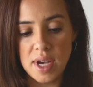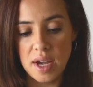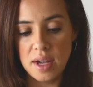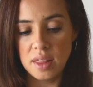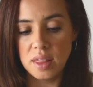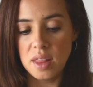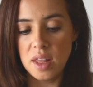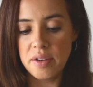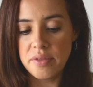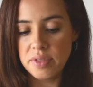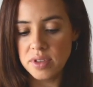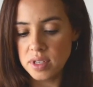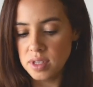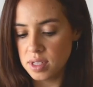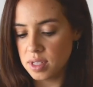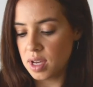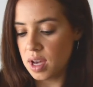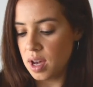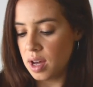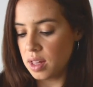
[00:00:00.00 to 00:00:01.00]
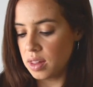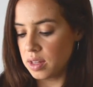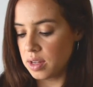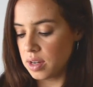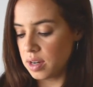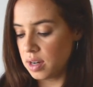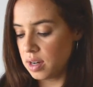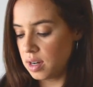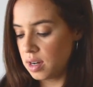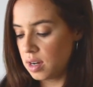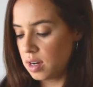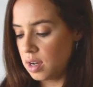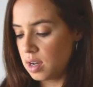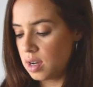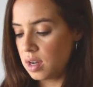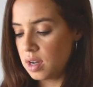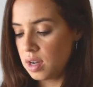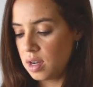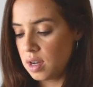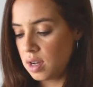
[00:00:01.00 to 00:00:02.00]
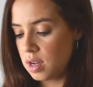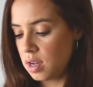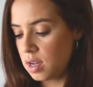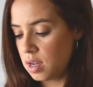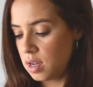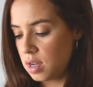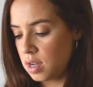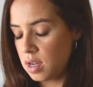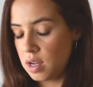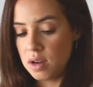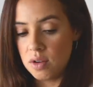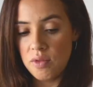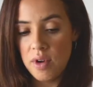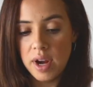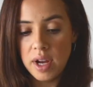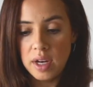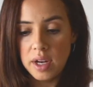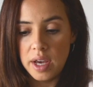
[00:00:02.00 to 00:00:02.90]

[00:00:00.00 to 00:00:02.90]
I love this color. Right